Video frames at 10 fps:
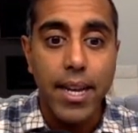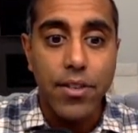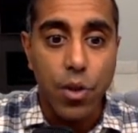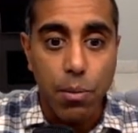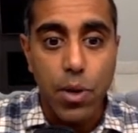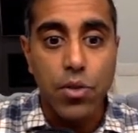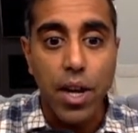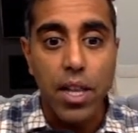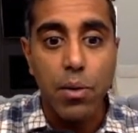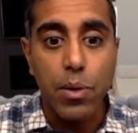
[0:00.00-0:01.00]
So Mo
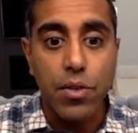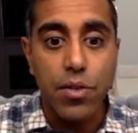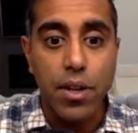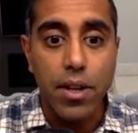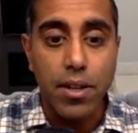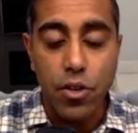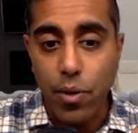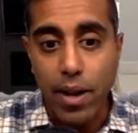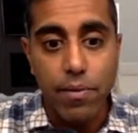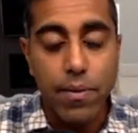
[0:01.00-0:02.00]
Salah was
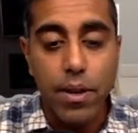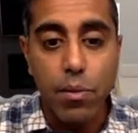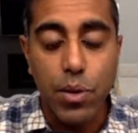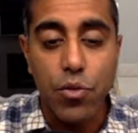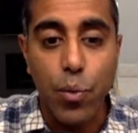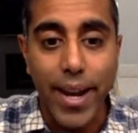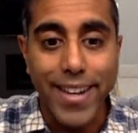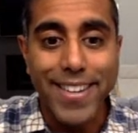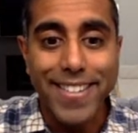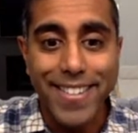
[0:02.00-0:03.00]

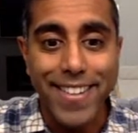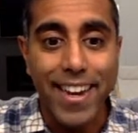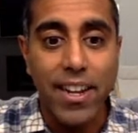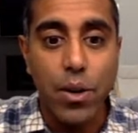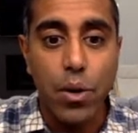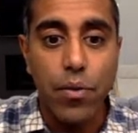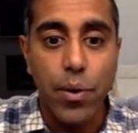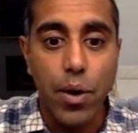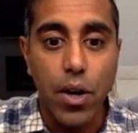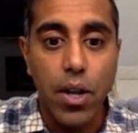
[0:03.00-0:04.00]
ranked 2nd
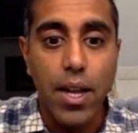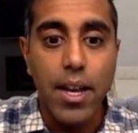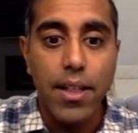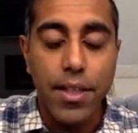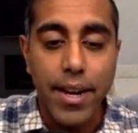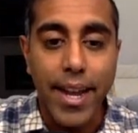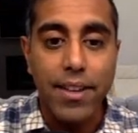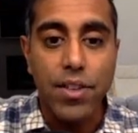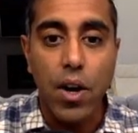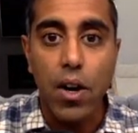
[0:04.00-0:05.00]
overall. The
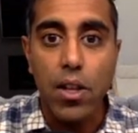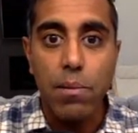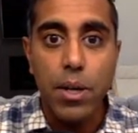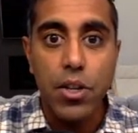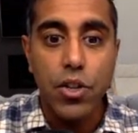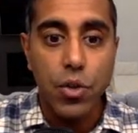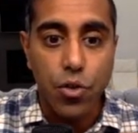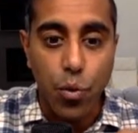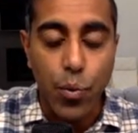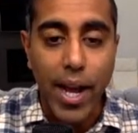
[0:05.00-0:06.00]
next column
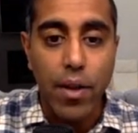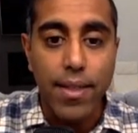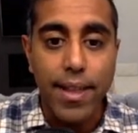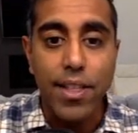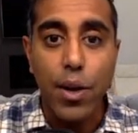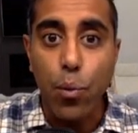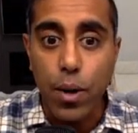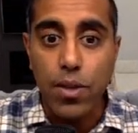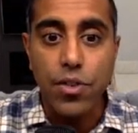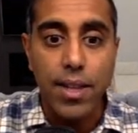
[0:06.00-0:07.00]
shows the round that they
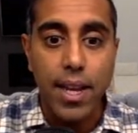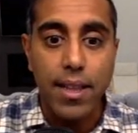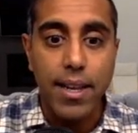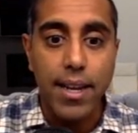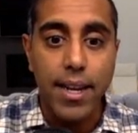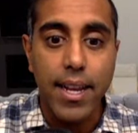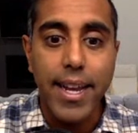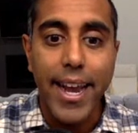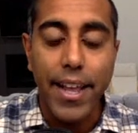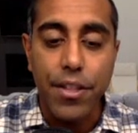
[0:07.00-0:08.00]
were selected in,
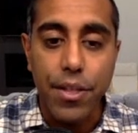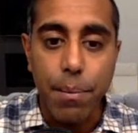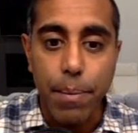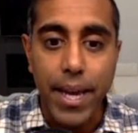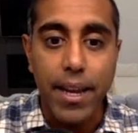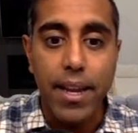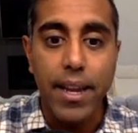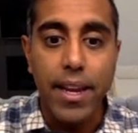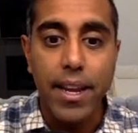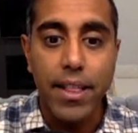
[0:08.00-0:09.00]
and then the pick
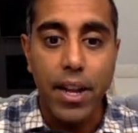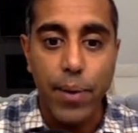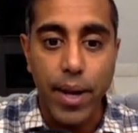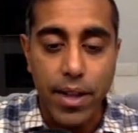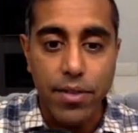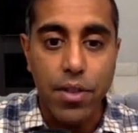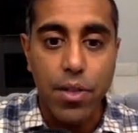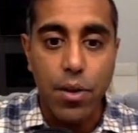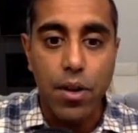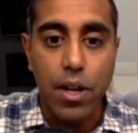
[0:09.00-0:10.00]
in that round. That's the
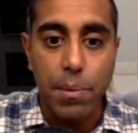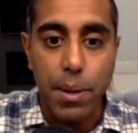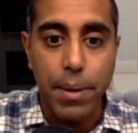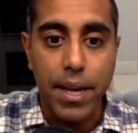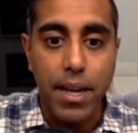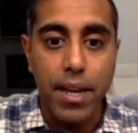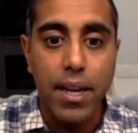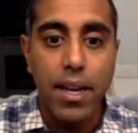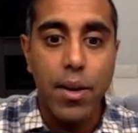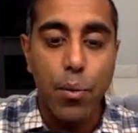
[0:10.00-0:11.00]
third column. The pick
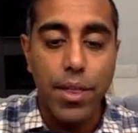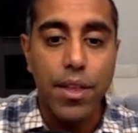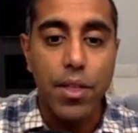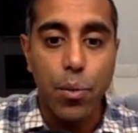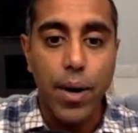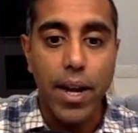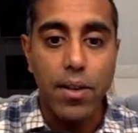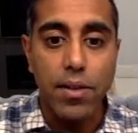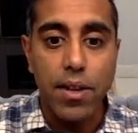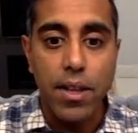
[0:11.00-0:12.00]
within the
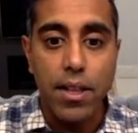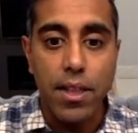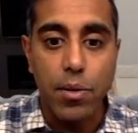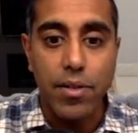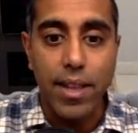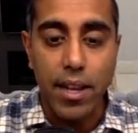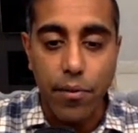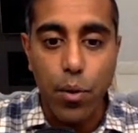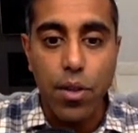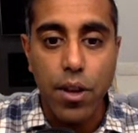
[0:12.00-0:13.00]
rounds that they were
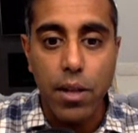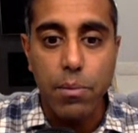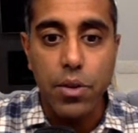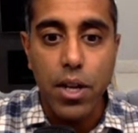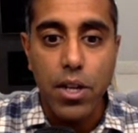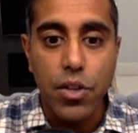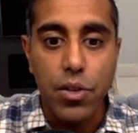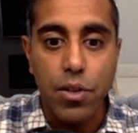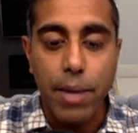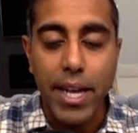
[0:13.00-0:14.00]
selected. Fourth column
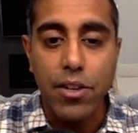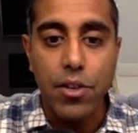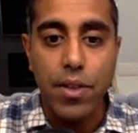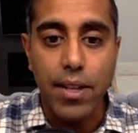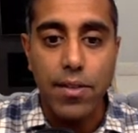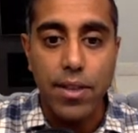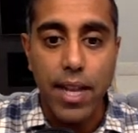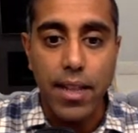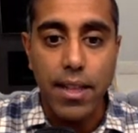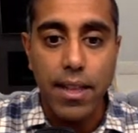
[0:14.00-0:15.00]
shows the manager that
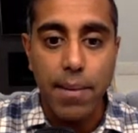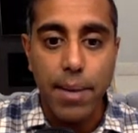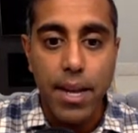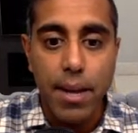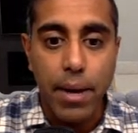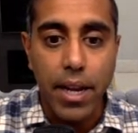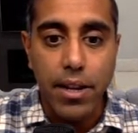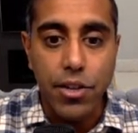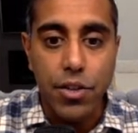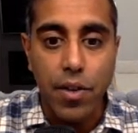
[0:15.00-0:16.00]
selected them. My
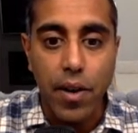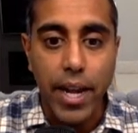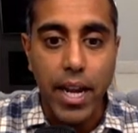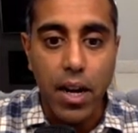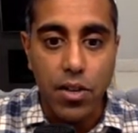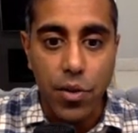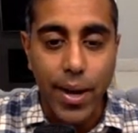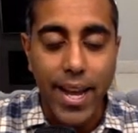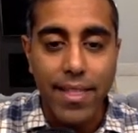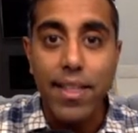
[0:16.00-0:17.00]
initials are AR, so
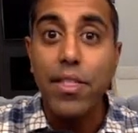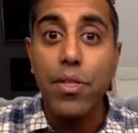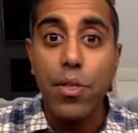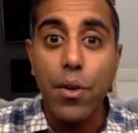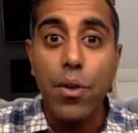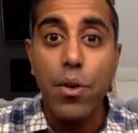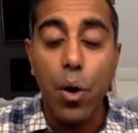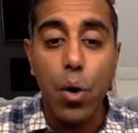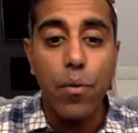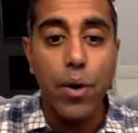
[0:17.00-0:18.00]
I had the 3rd
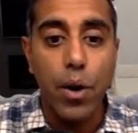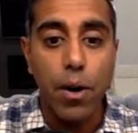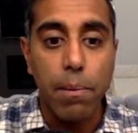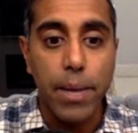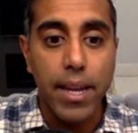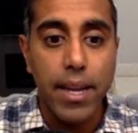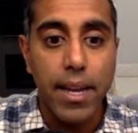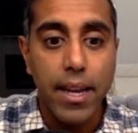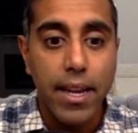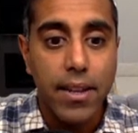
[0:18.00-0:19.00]
overall pick.
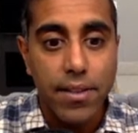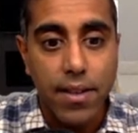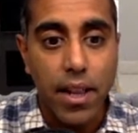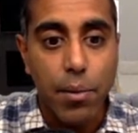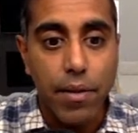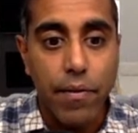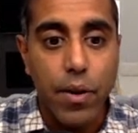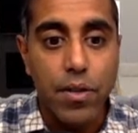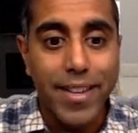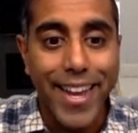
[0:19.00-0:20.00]
Salah went
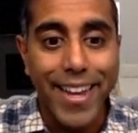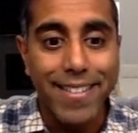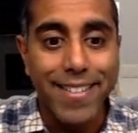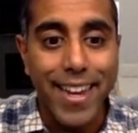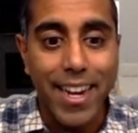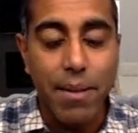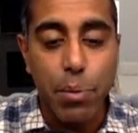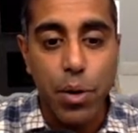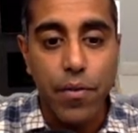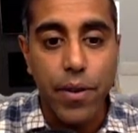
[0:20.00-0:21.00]
first, Kane second,
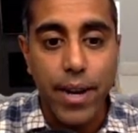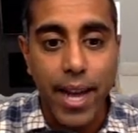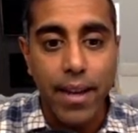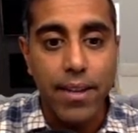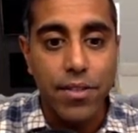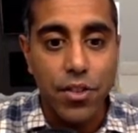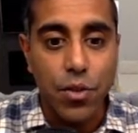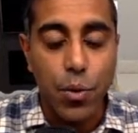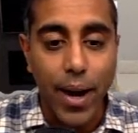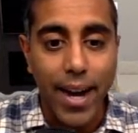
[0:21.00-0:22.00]
Bruno Fernandes is
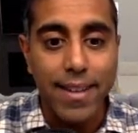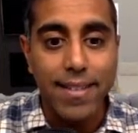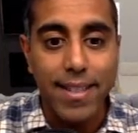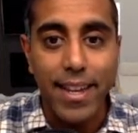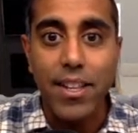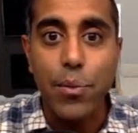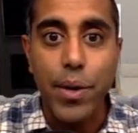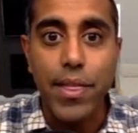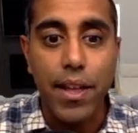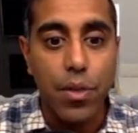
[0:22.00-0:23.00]
who I selected
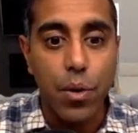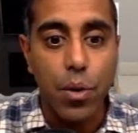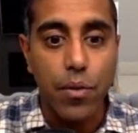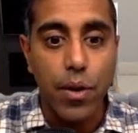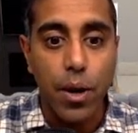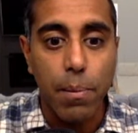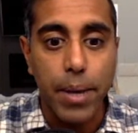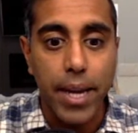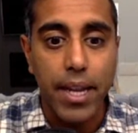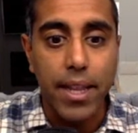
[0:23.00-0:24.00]
with that 3rd overall
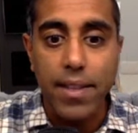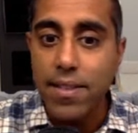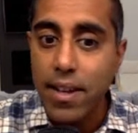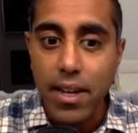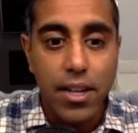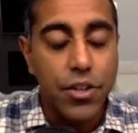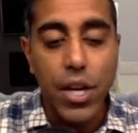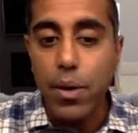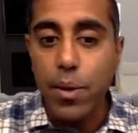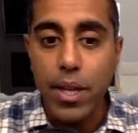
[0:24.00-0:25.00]
pick, and that's
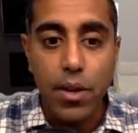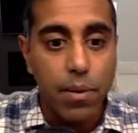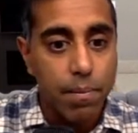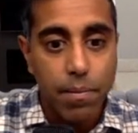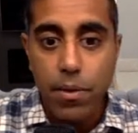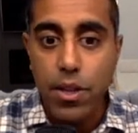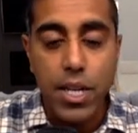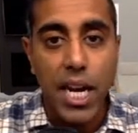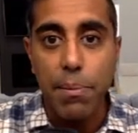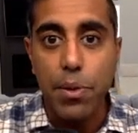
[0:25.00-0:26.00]
generally the
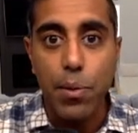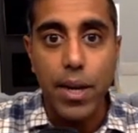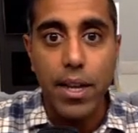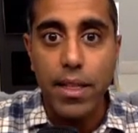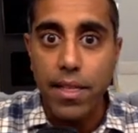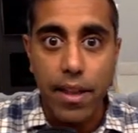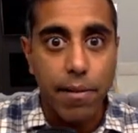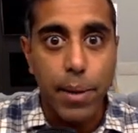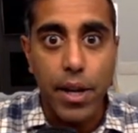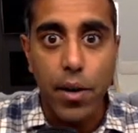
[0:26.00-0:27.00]
top 3 that
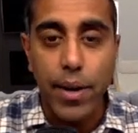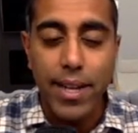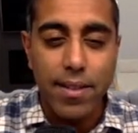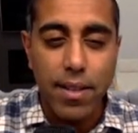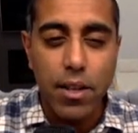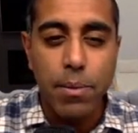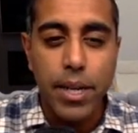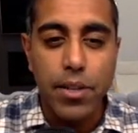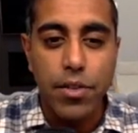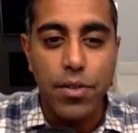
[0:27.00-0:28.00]
have been going. Gets a little
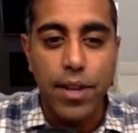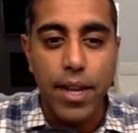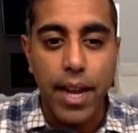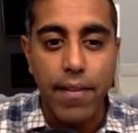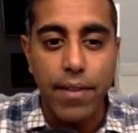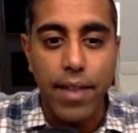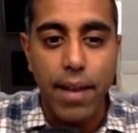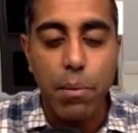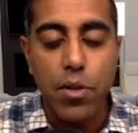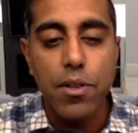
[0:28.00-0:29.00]
bit interesting after
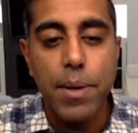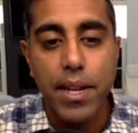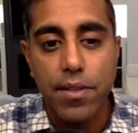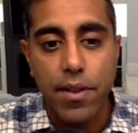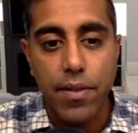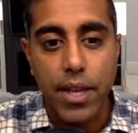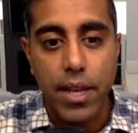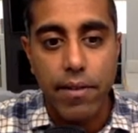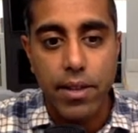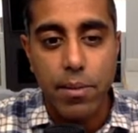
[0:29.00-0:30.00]
that, mostly because of the
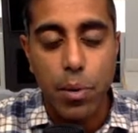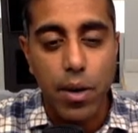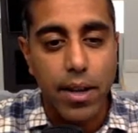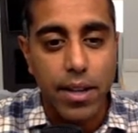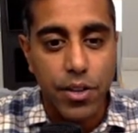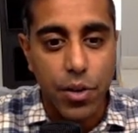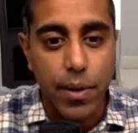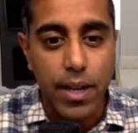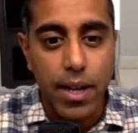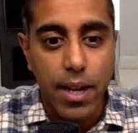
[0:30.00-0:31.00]
Kevin De Bruyne
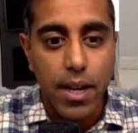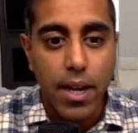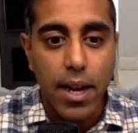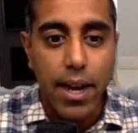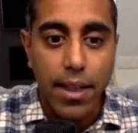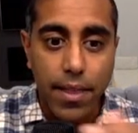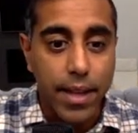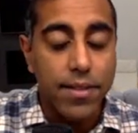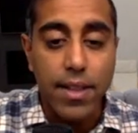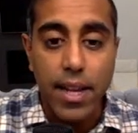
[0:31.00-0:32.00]
injury.
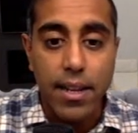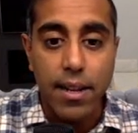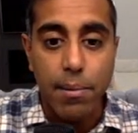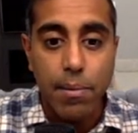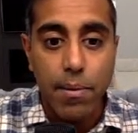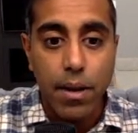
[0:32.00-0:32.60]
They selected him.